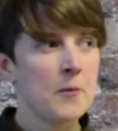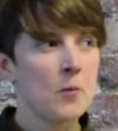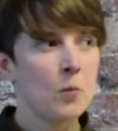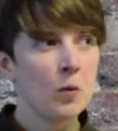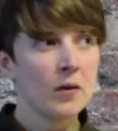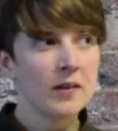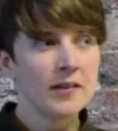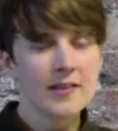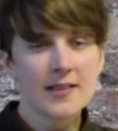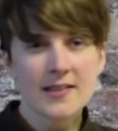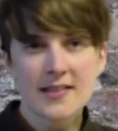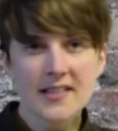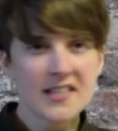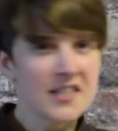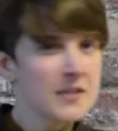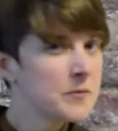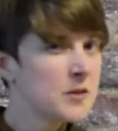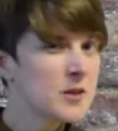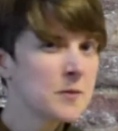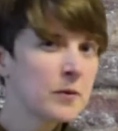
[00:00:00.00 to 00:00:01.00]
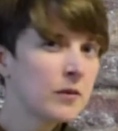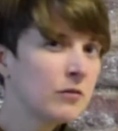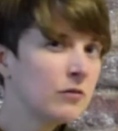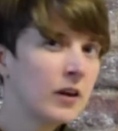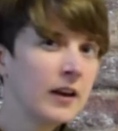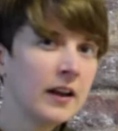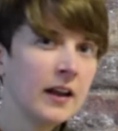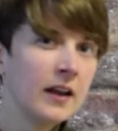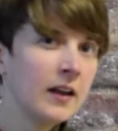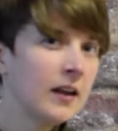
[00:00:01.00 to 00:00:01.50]
Once the system's up and
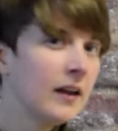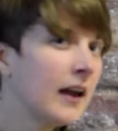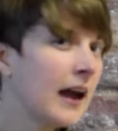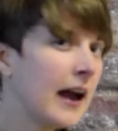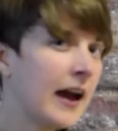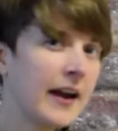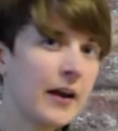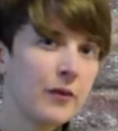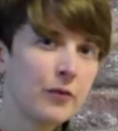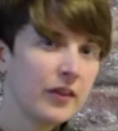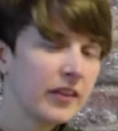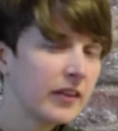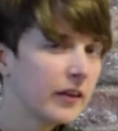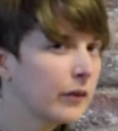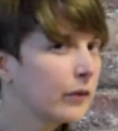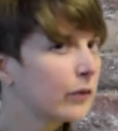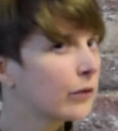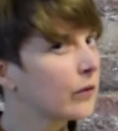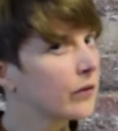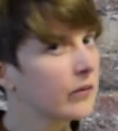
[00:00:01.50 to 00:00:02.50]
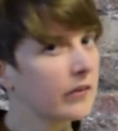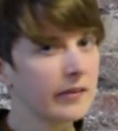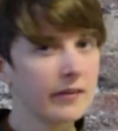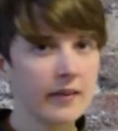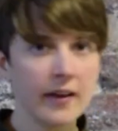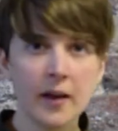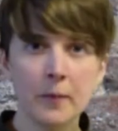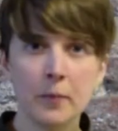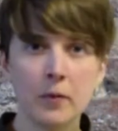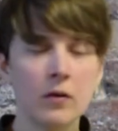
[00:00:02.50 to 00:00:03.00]
running and everything's sort of
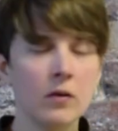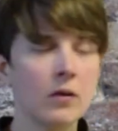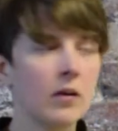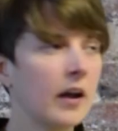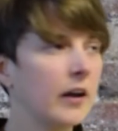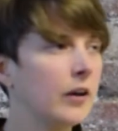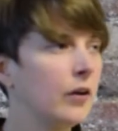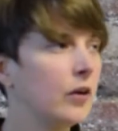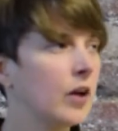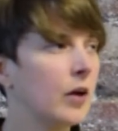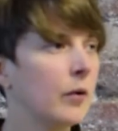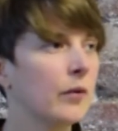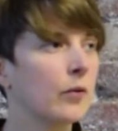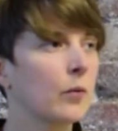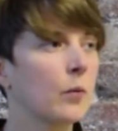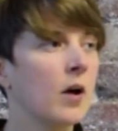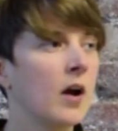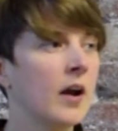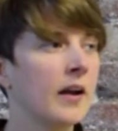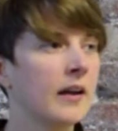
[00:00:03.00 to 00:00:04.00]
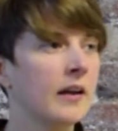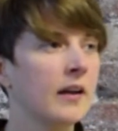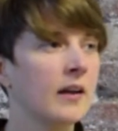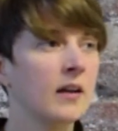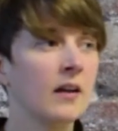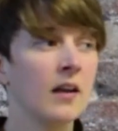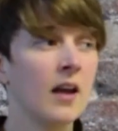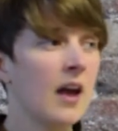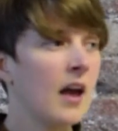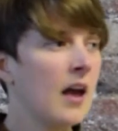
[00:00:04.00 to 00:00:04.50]
stable and you know it's
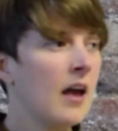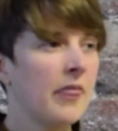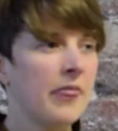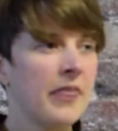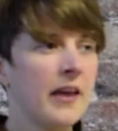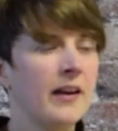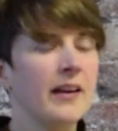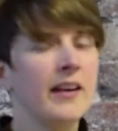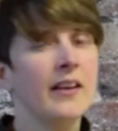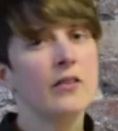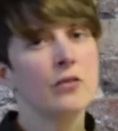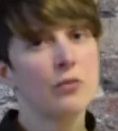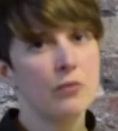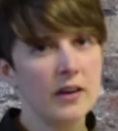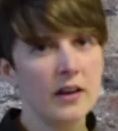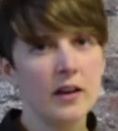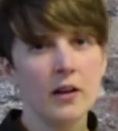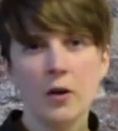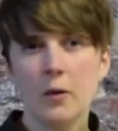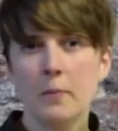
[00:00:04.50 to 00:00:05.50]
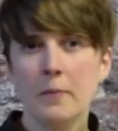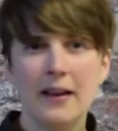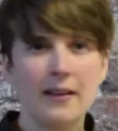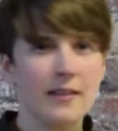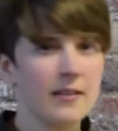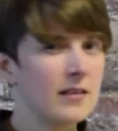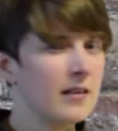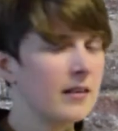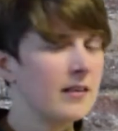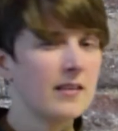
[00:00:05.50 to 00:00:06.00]
working, then it's really low
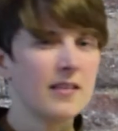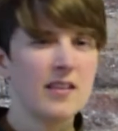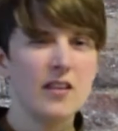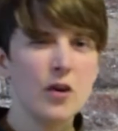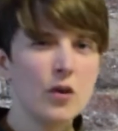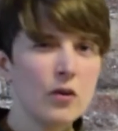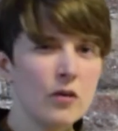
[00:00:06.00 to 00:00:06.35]
maintenance and you